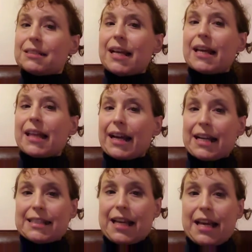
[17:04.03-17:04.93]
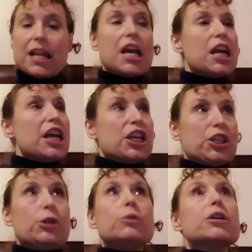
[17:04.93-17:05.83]
a day, like I said,
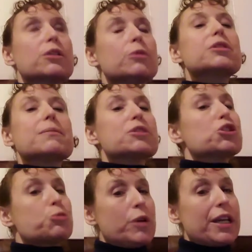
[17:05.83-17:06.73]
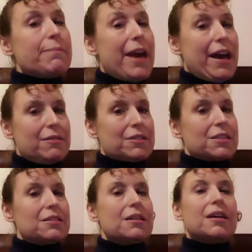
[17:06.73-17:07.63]
you could lose up to 20
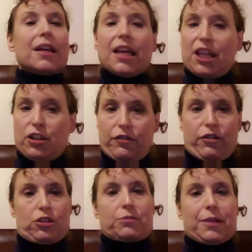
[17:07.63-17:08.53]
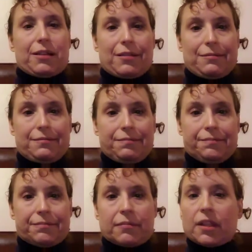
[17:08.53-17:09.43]
pounds in your first month.
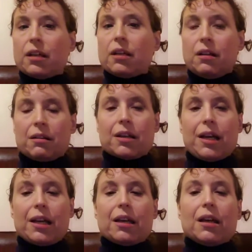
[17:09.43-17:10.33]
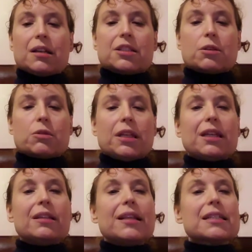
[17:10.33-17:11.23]
Okay, so
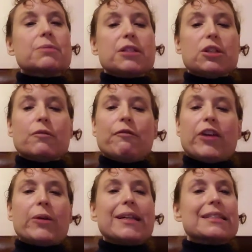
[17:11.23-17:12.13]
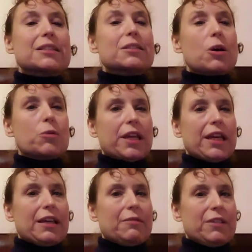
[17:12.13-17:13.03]
then that's when you very
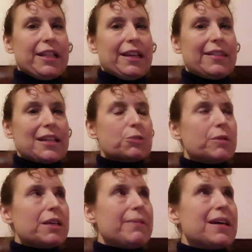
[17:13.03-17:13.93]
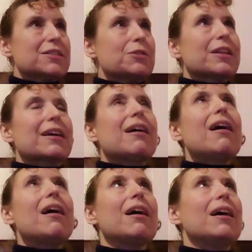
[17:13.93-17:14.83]
slowly, when you hit that 20 pounds, you're like,
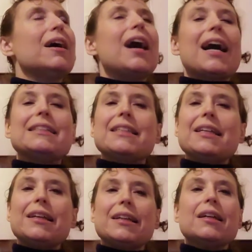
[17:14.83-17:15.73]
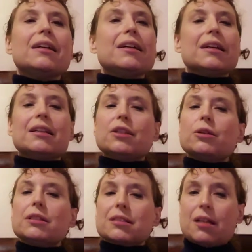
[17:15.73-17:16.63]
ah, I did it. You
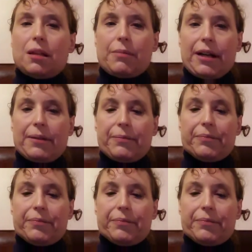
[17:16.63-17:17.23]
can celebrate.